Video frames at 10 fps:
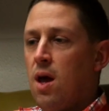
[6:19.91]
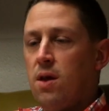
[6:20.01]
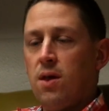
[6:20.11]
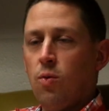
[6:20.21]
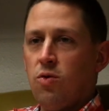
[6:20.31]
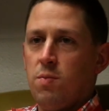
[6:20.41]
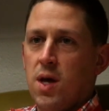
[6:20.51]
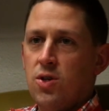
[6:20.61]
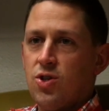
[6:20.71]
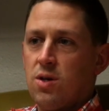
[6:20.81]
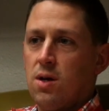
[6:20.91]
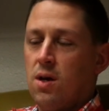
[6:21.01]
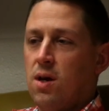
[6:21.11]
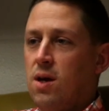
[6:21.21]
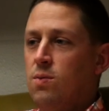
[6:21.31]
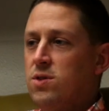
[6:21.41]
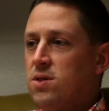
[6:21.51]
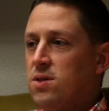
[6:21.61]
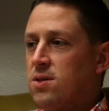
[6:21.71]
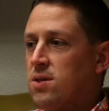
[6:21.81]
And I think with Mitch, he
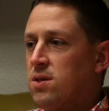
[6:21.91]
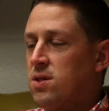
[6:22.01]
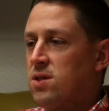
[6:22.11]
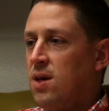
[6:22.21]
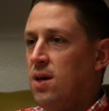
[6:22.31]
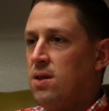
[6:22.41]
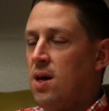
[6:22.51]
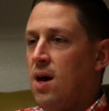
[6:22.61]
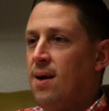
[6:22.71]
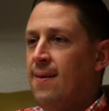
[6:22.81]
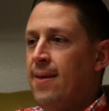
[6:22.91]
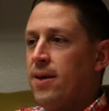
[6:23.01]
was this this kid that,